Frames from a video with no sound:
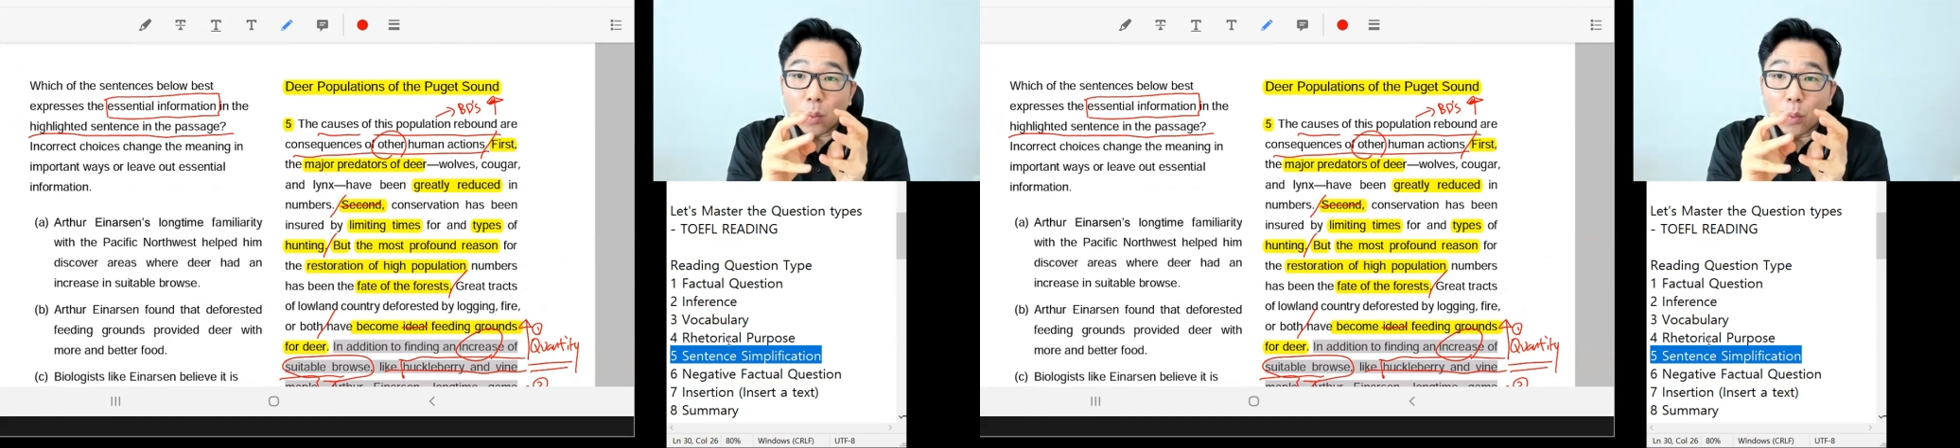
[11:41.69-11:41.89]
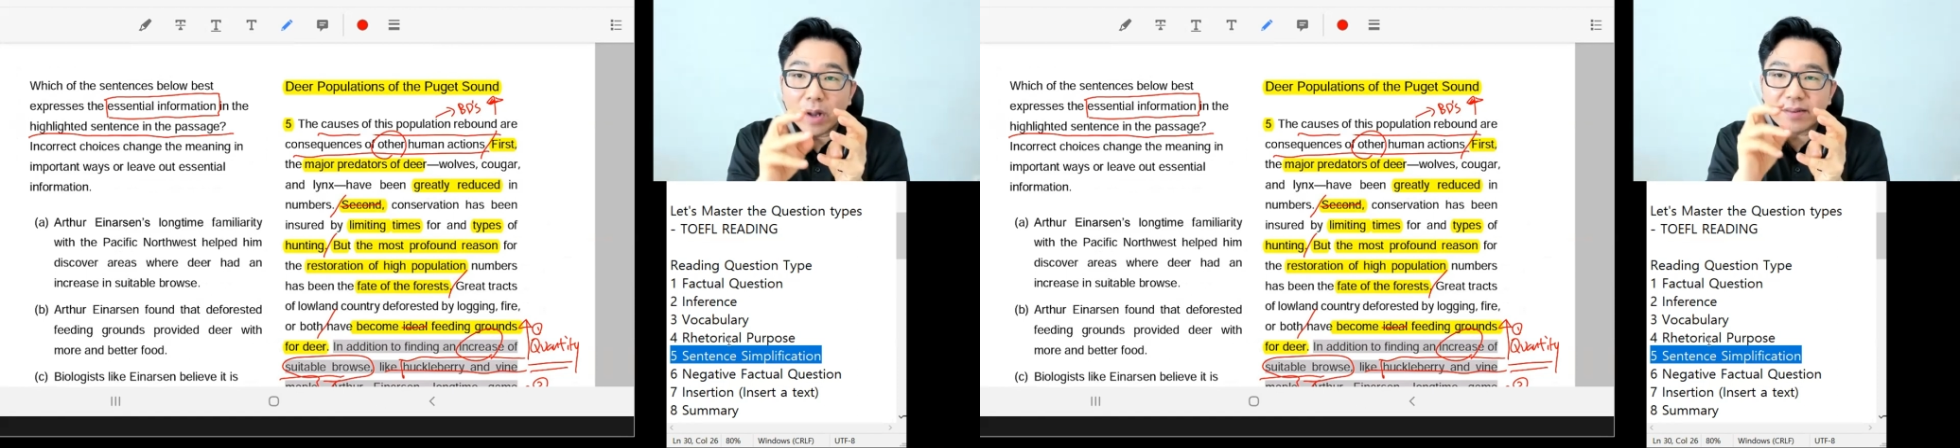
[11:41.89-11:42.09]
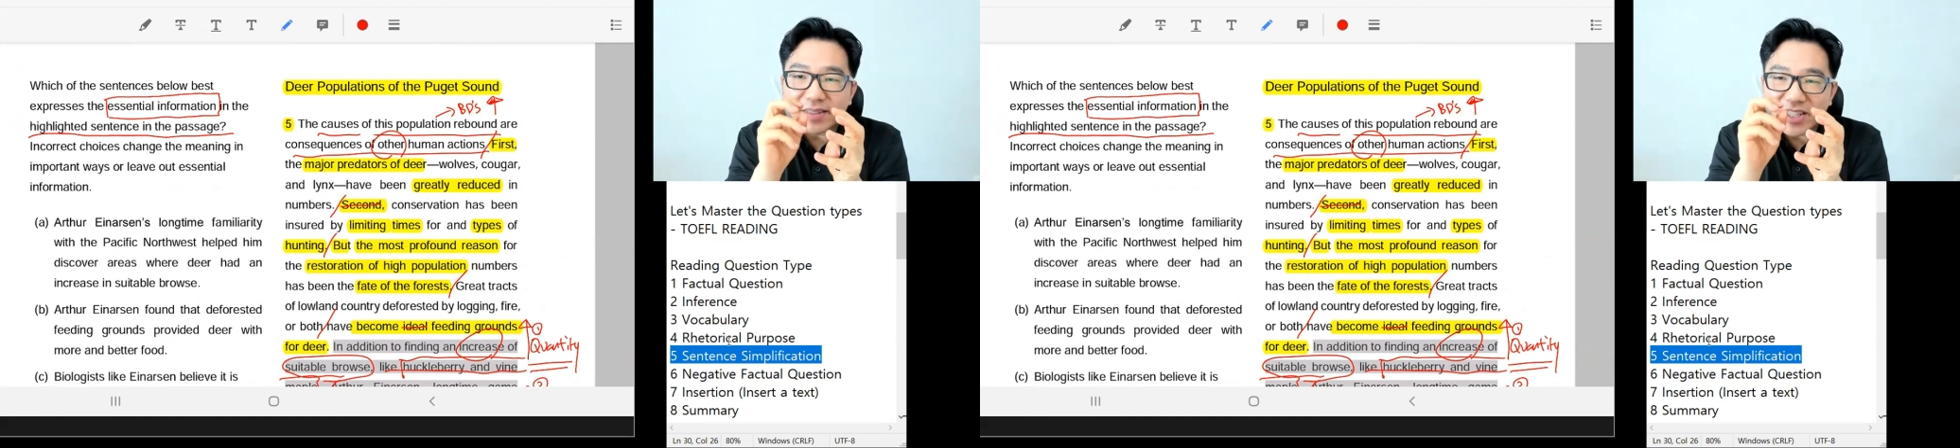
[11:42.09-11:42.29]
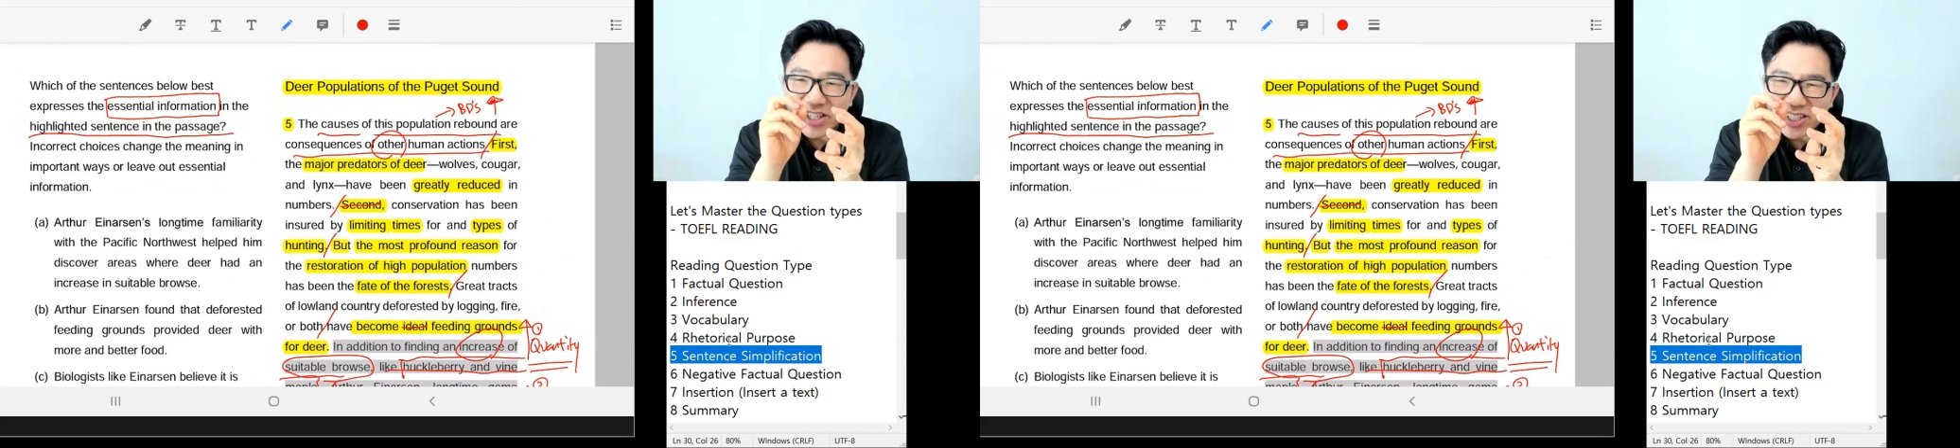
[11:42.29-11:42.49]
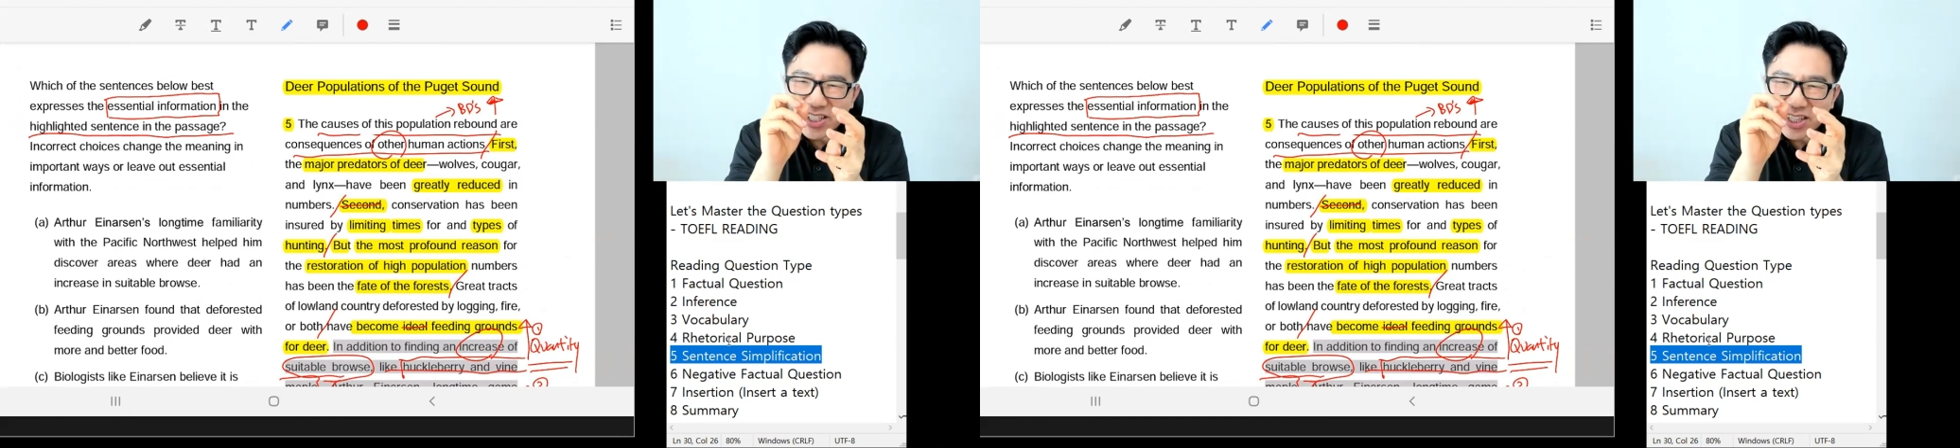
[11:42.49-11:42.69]
with
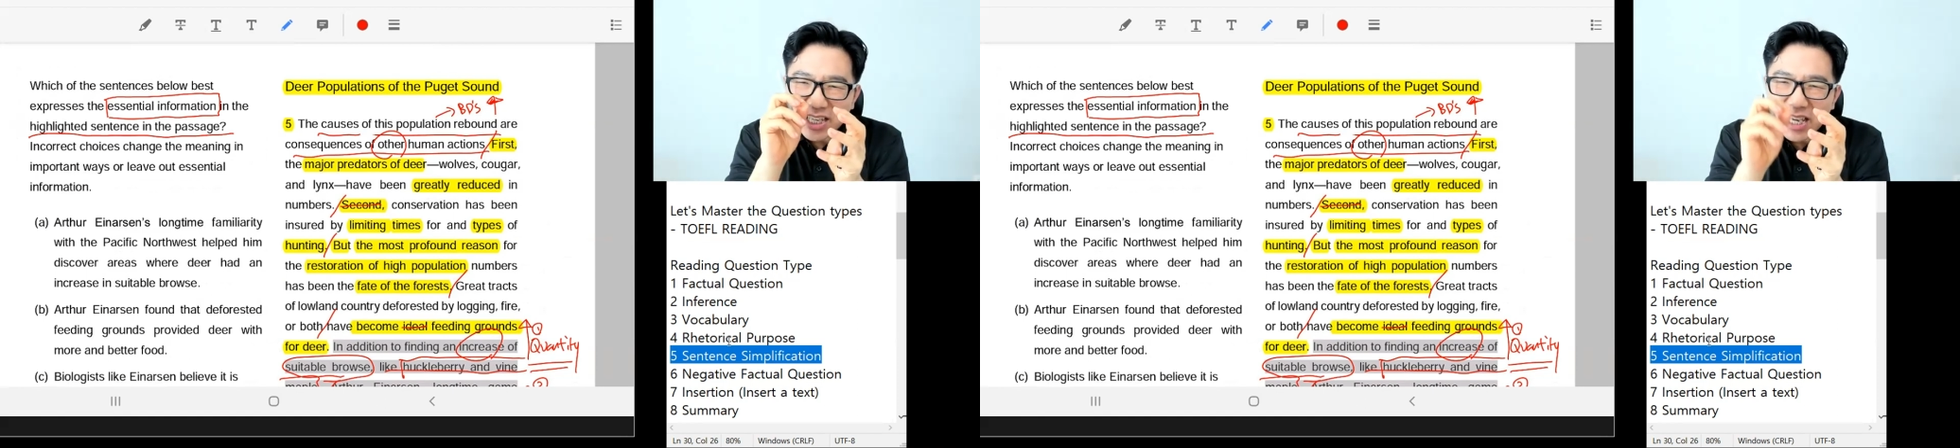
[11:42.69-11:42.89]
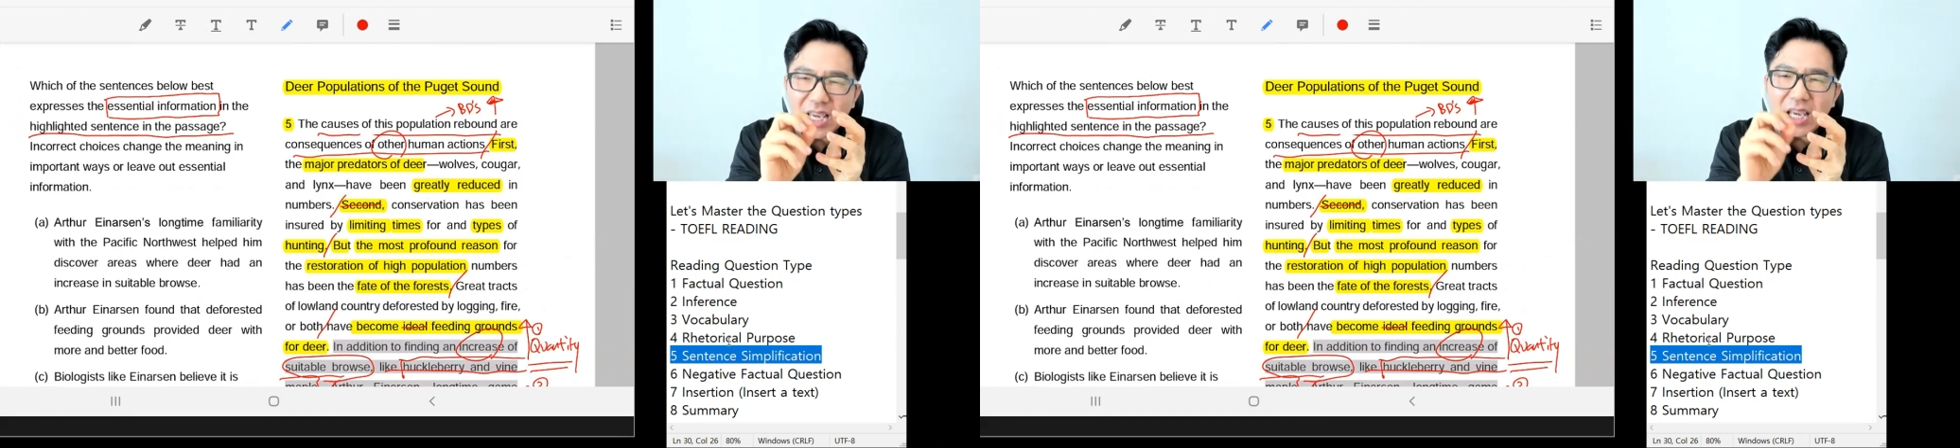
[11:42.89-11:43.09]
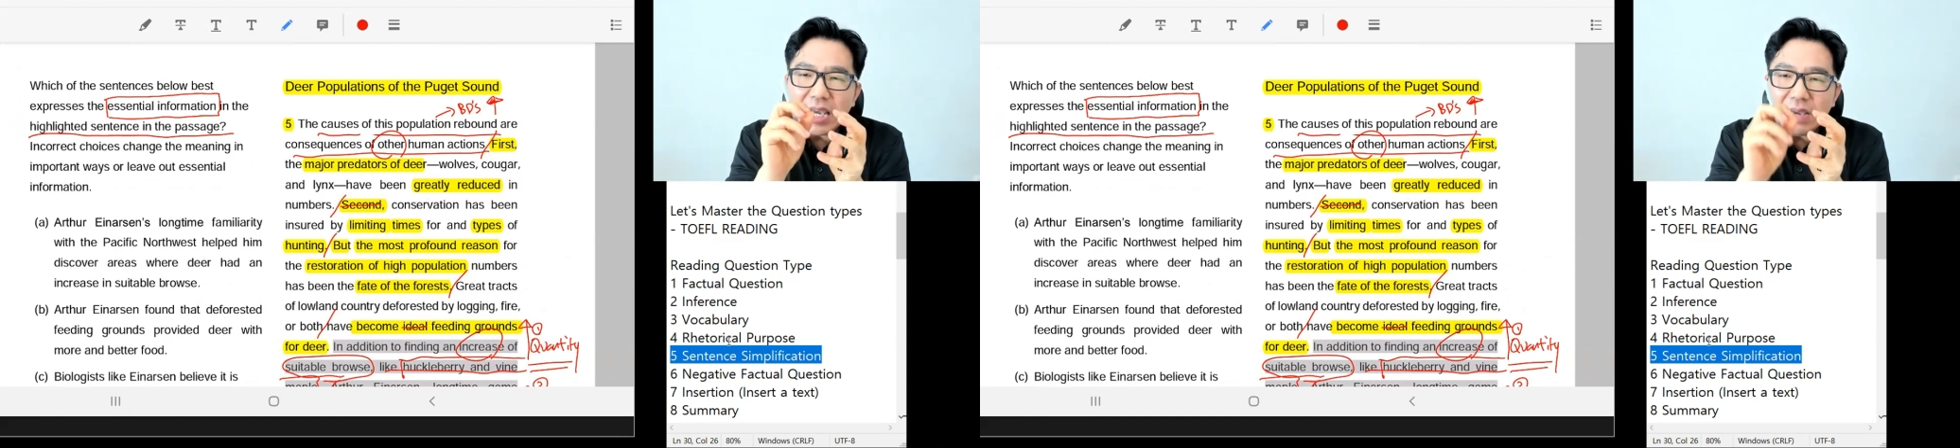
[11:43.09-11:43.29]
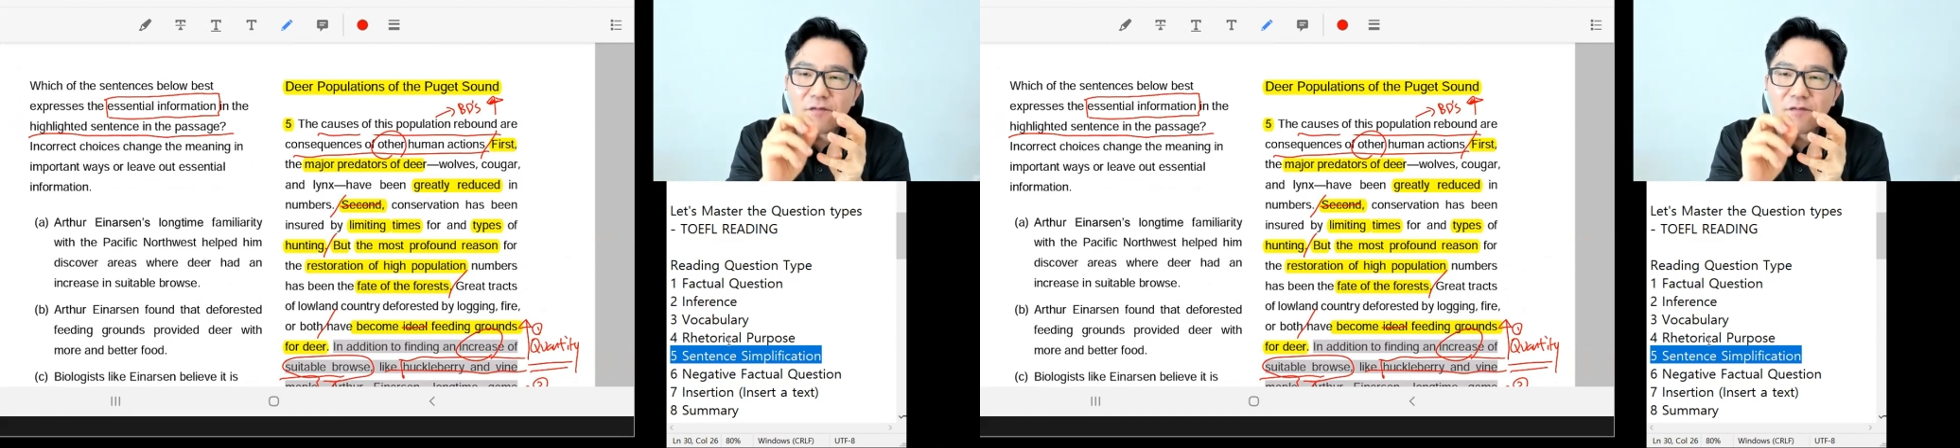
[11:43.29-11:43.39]
just the key